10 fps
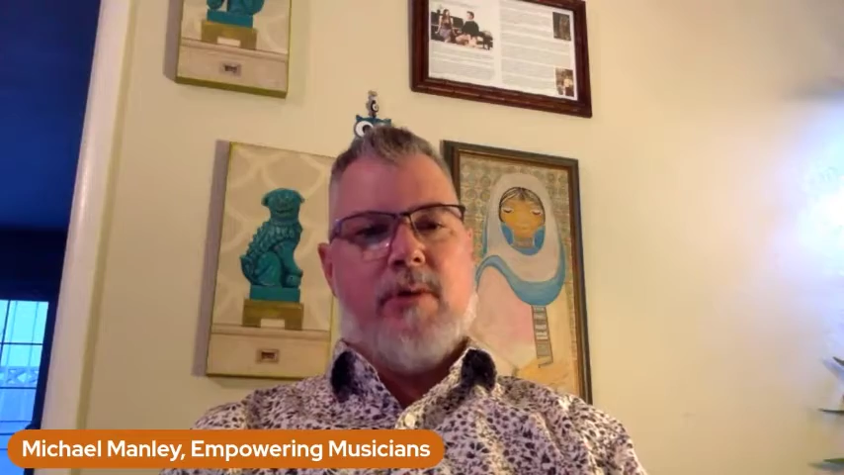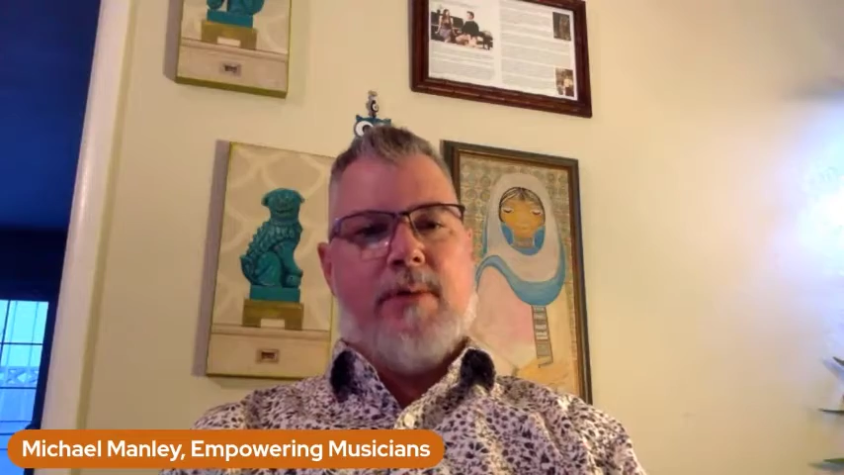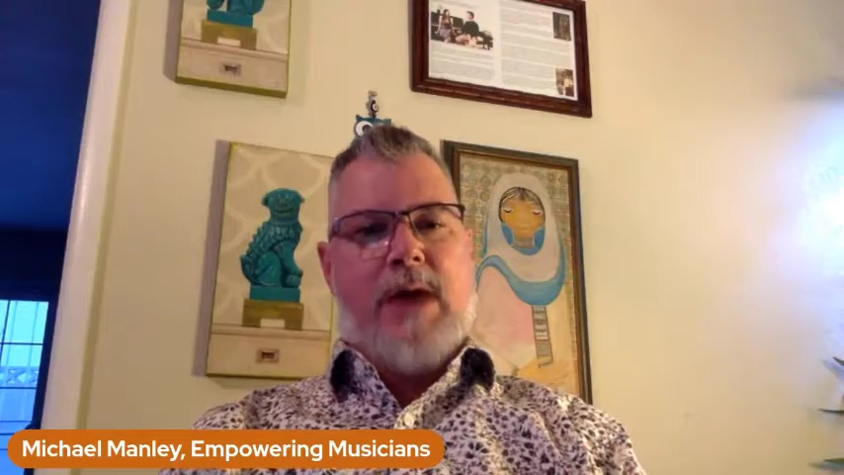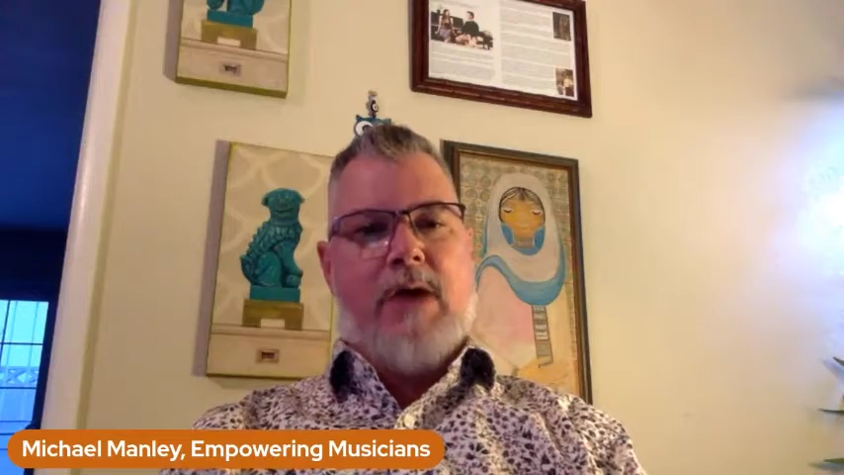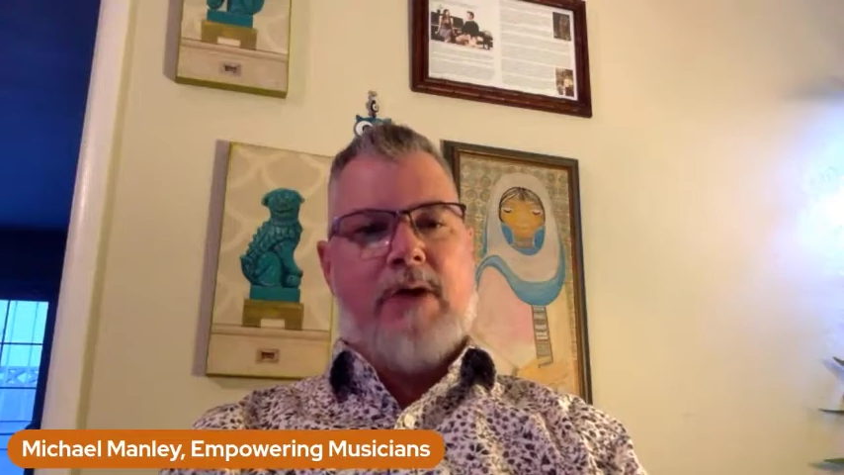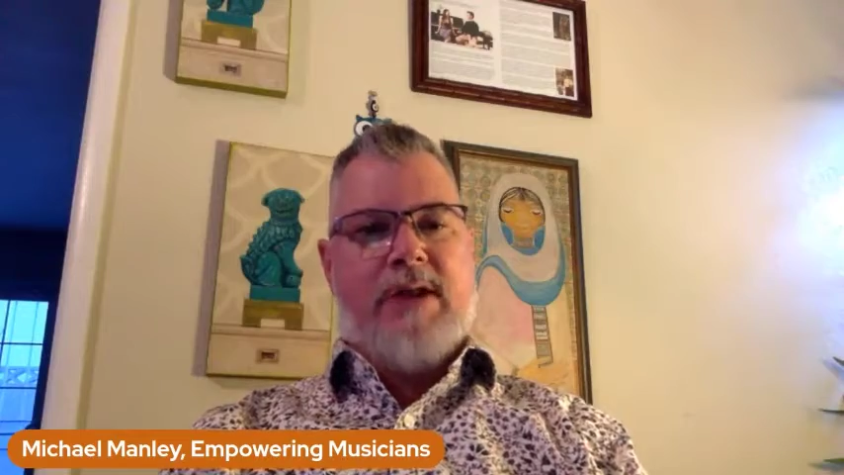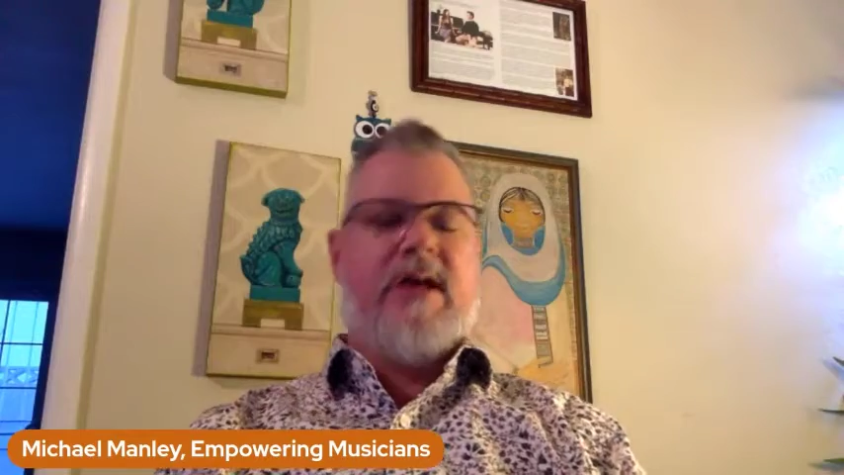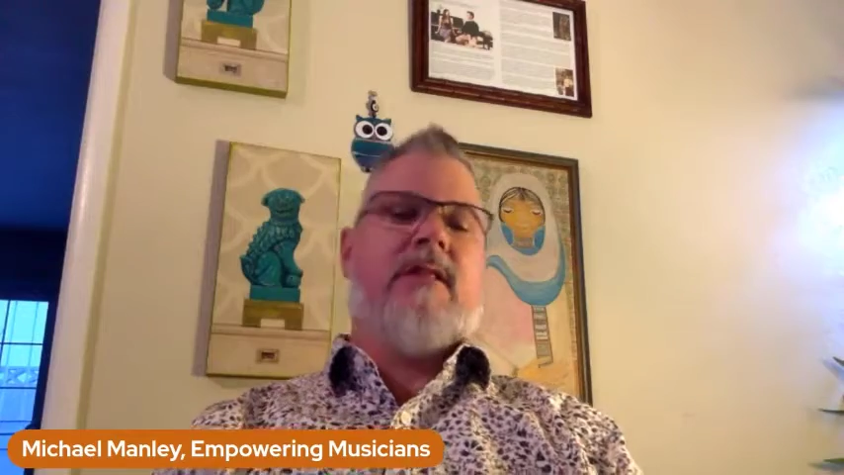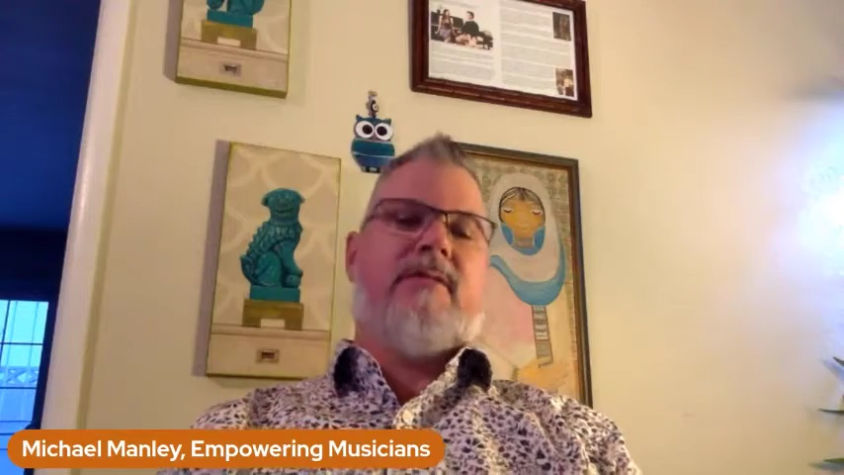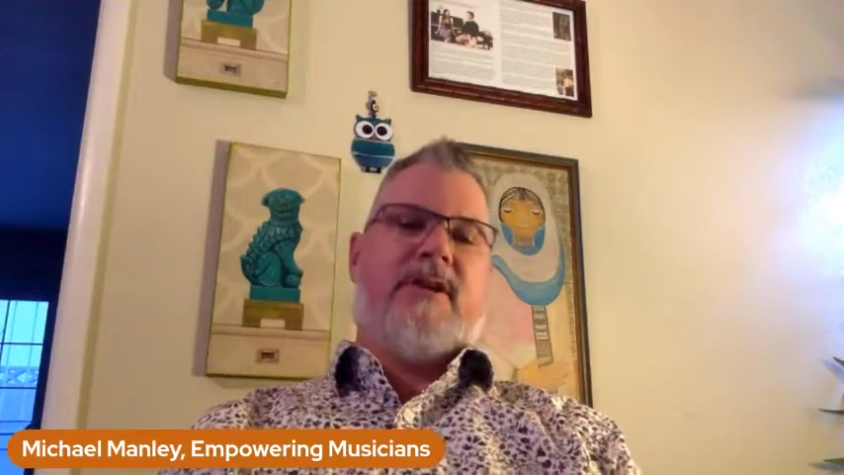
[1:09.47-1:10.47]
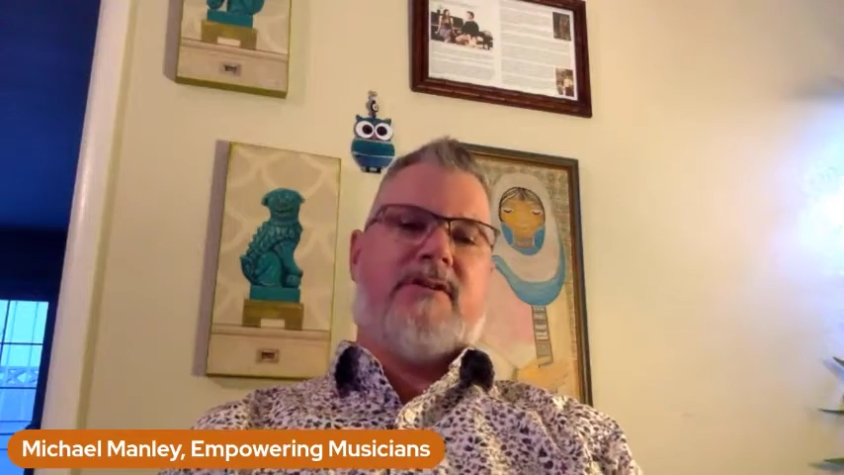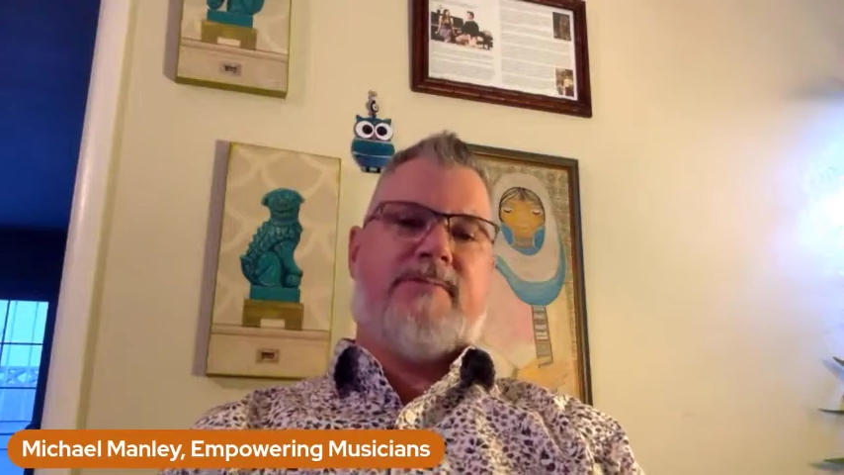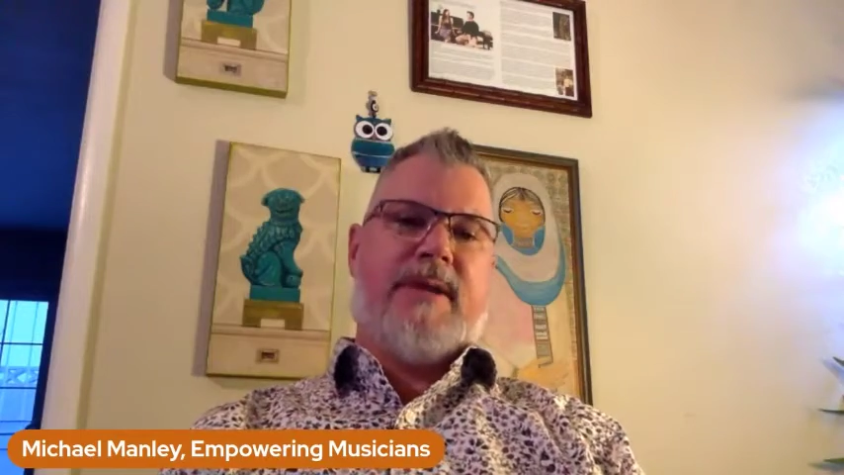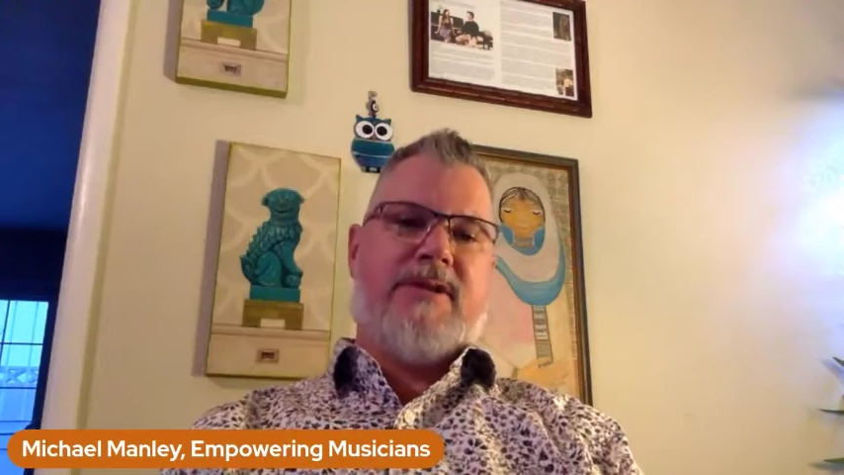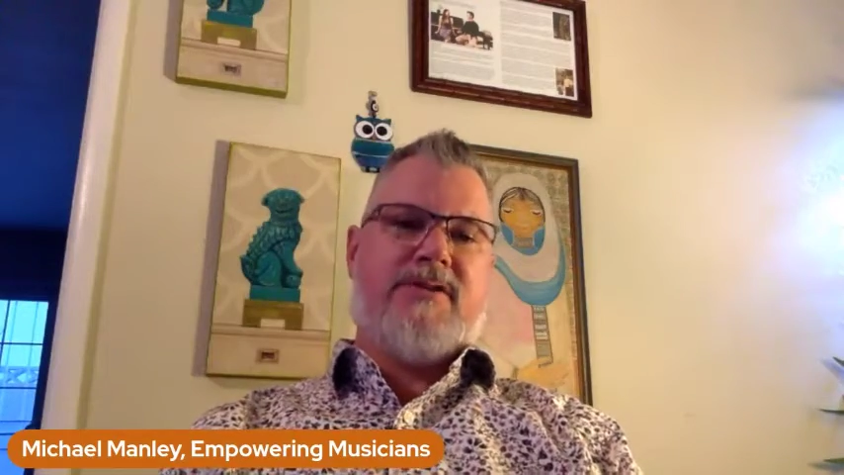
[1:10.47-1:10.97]
about an elevator
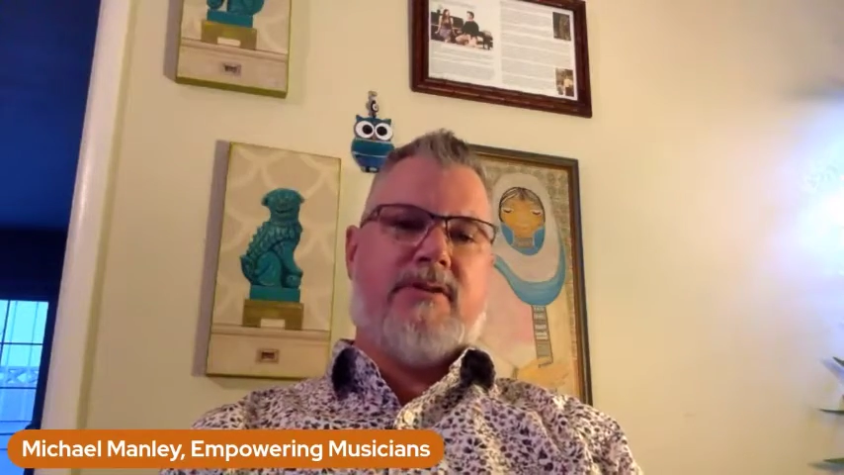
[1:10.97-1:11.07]
speech.